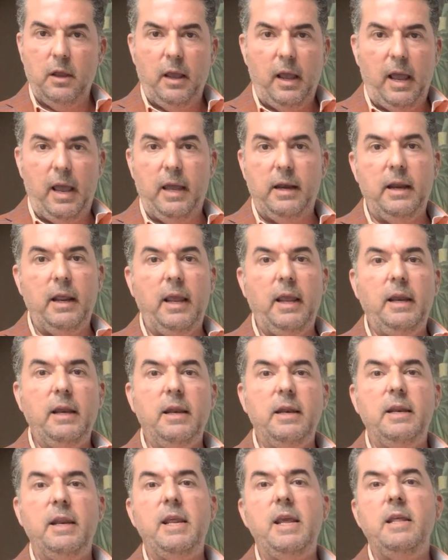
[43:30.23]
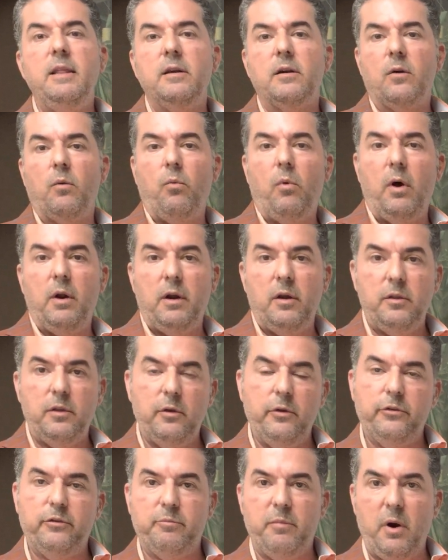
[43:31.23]
And in neither one of
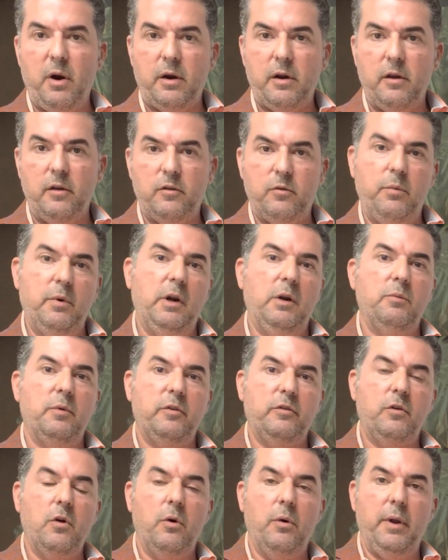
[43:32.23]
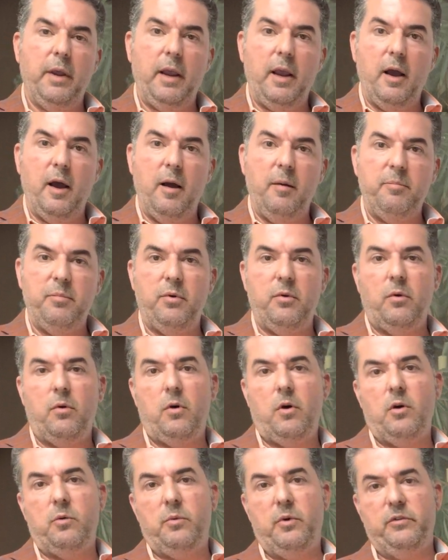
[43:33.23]
those markets, when it was going up
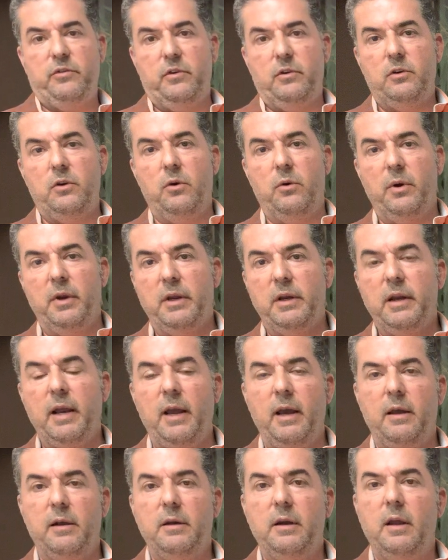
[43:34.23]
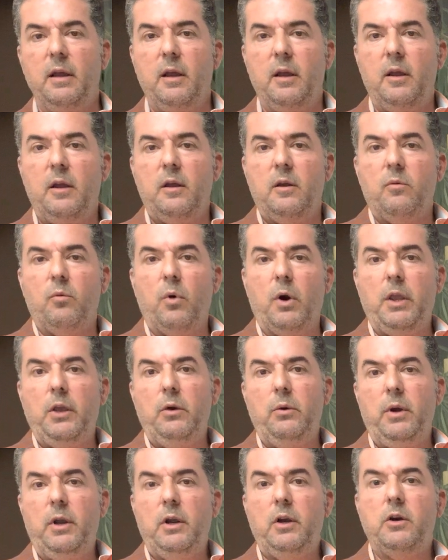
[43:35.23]
or was it going down, were
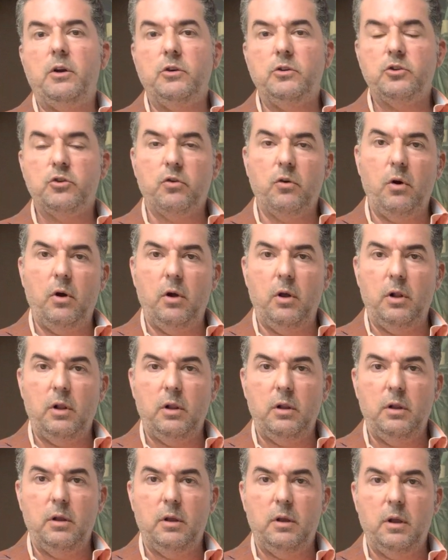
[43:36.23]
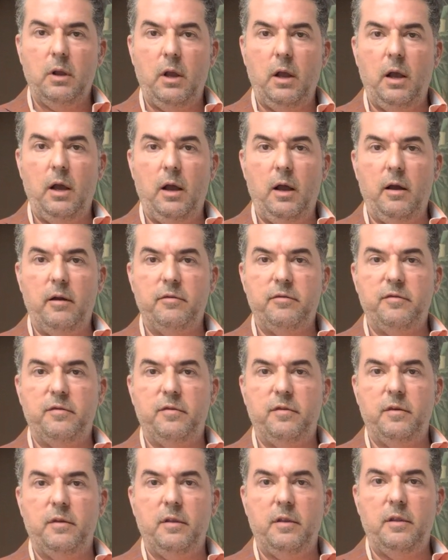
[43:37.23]
you in control
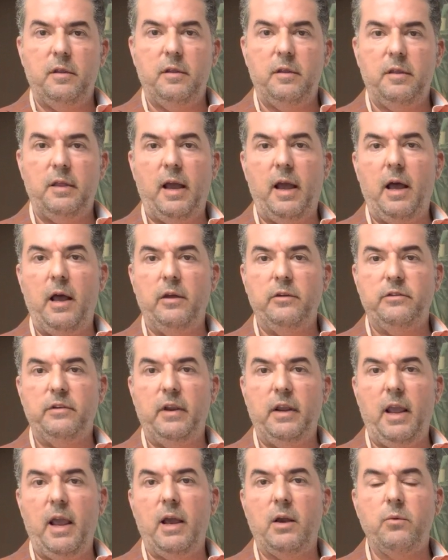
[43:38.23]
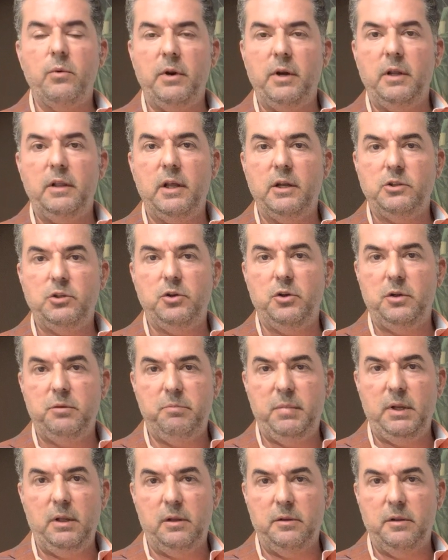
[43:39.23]
of the housing equity that you had
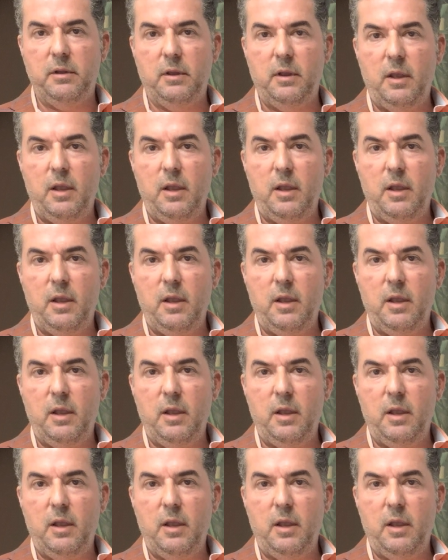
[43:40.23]
built?